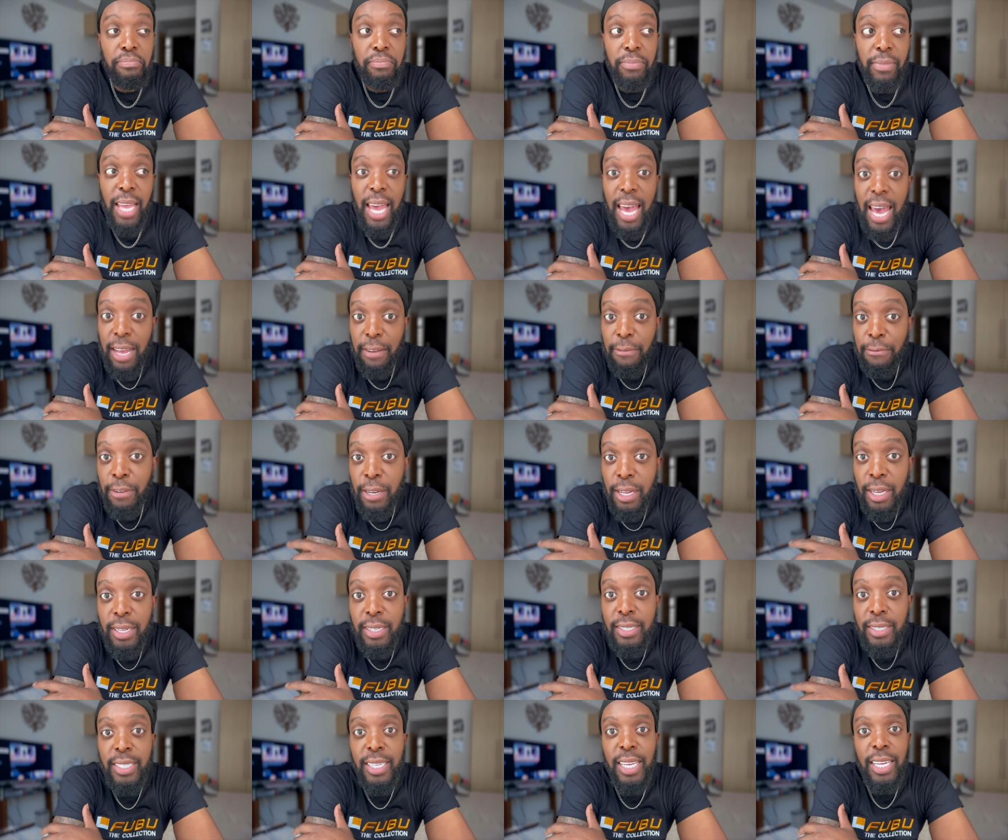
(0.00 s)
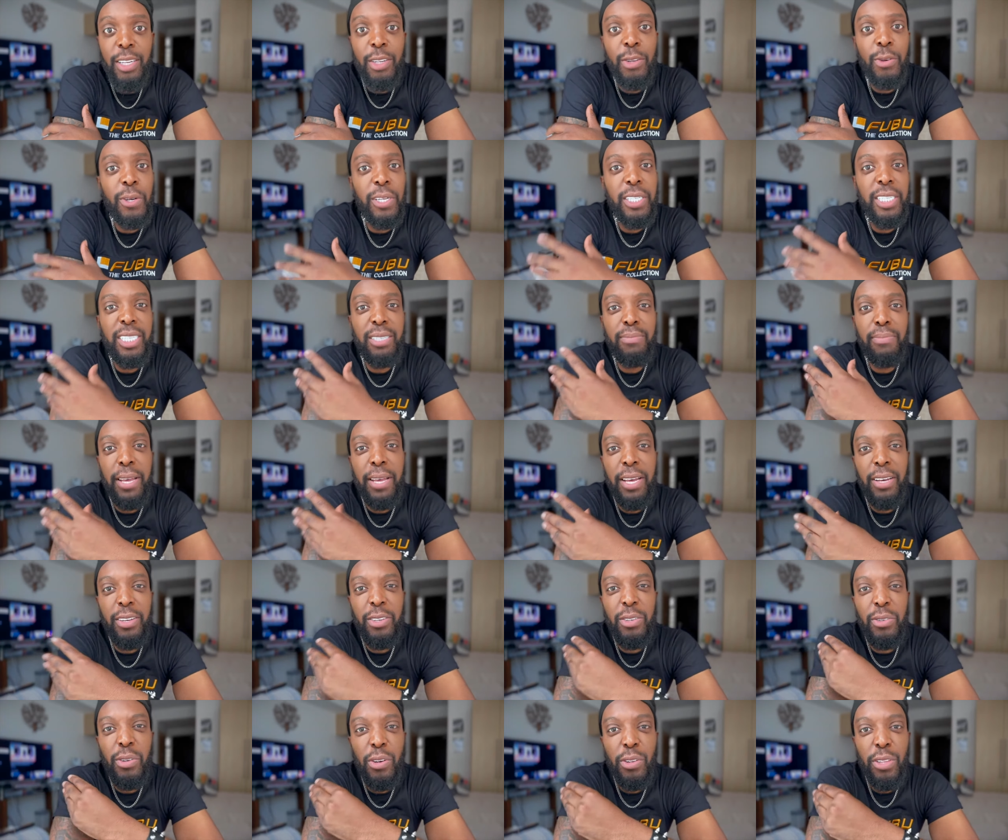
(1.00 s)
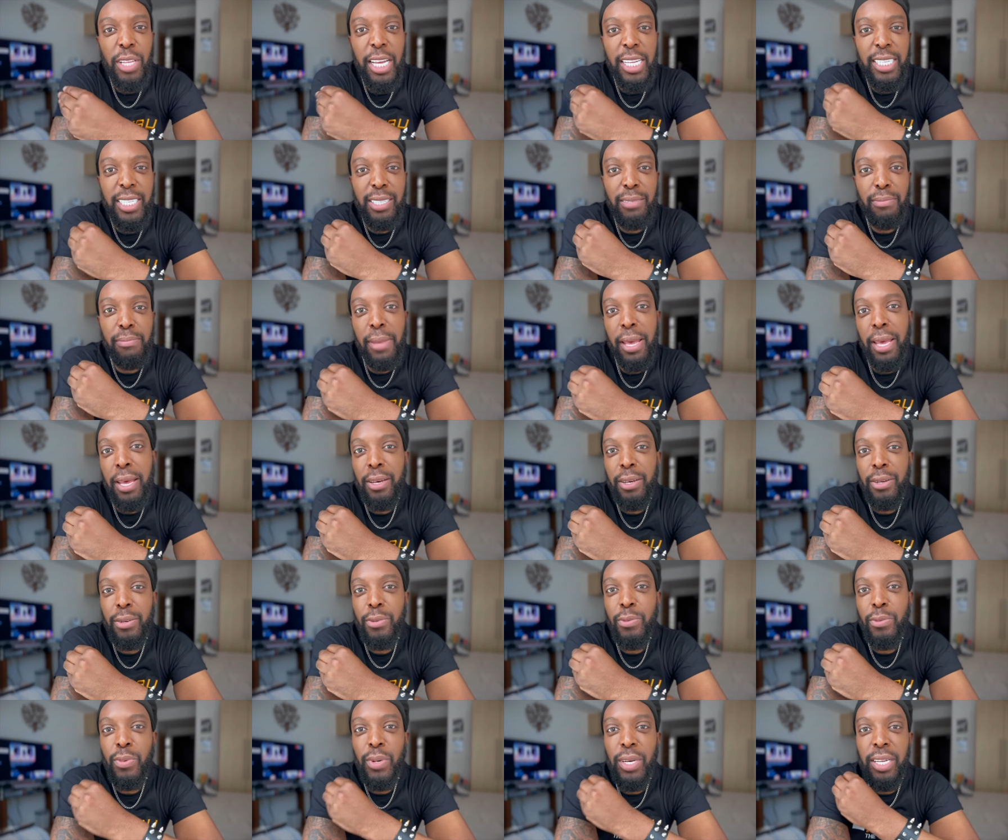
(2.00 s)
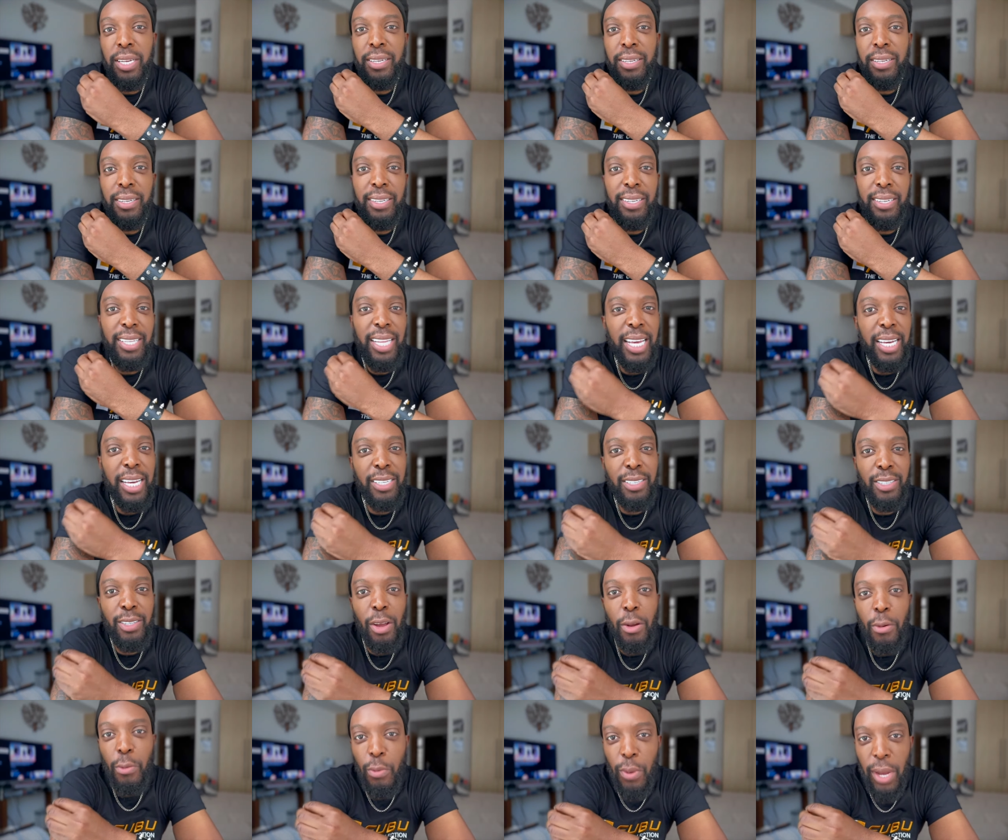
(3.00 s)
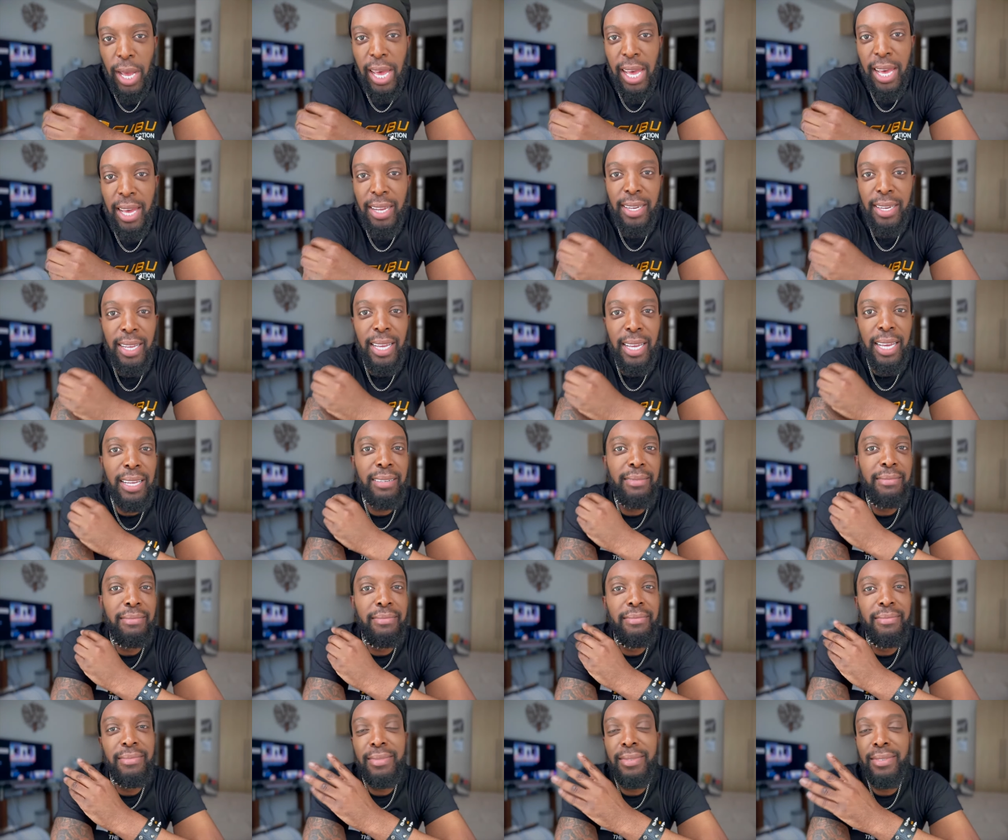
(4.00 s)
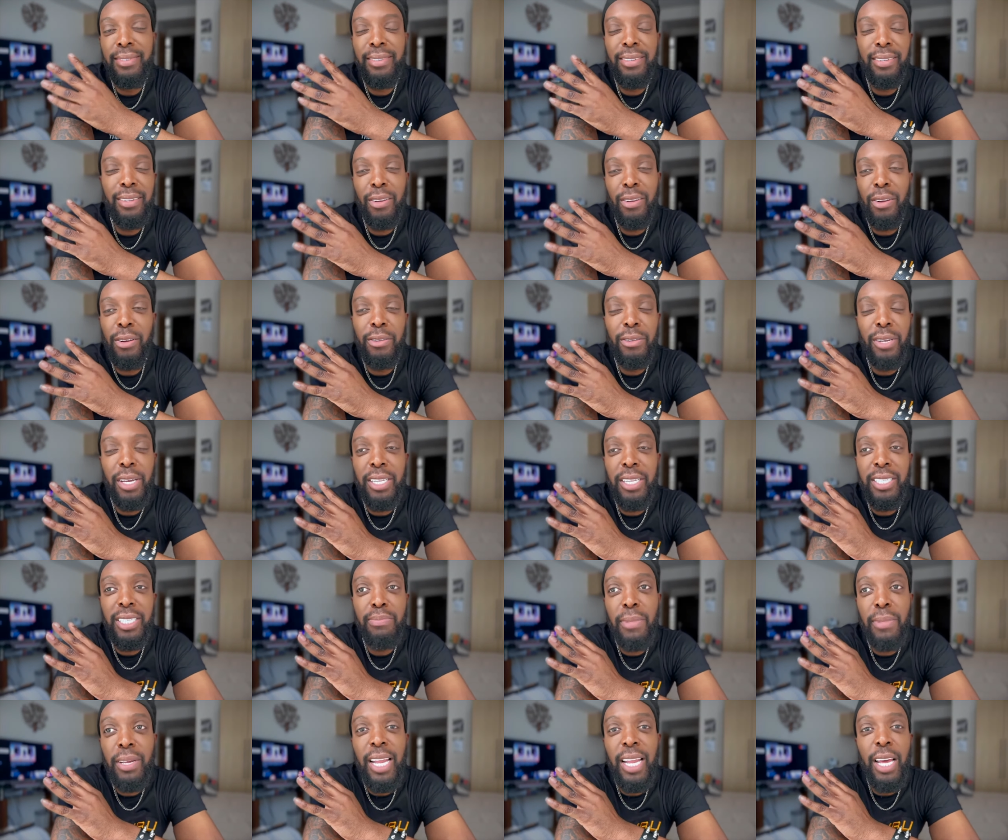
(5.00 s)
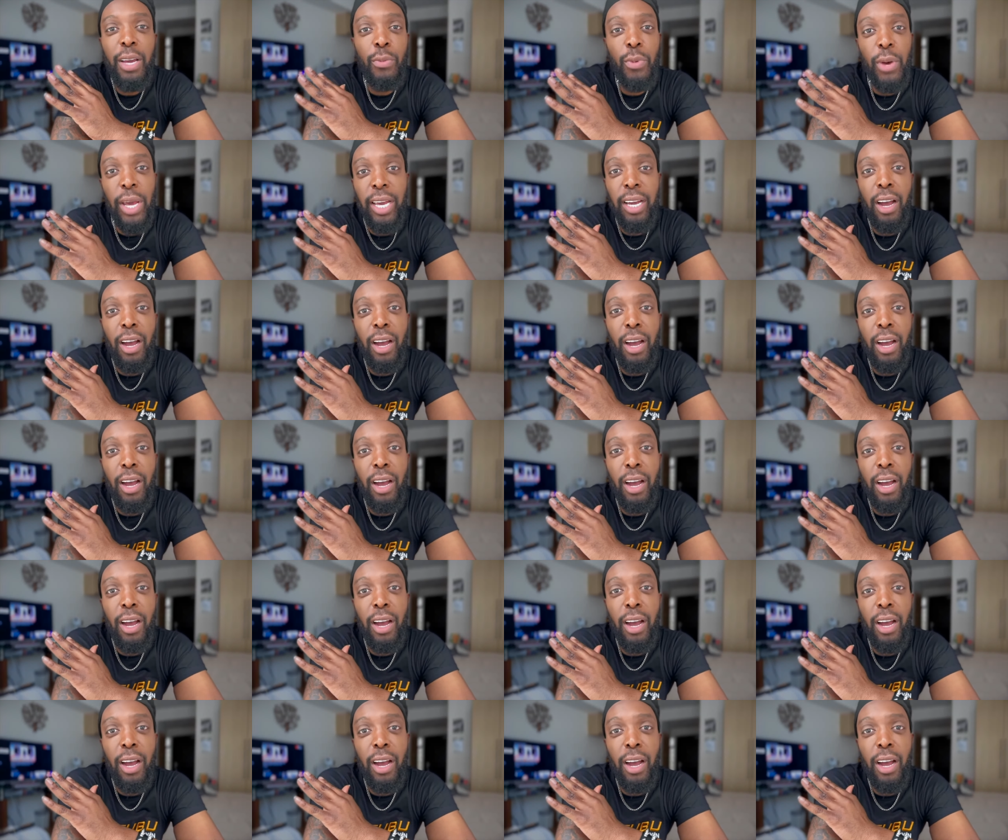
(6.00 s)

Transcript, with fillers: had floods and you could smell you know that smell when things are wet and you know it smelled like wet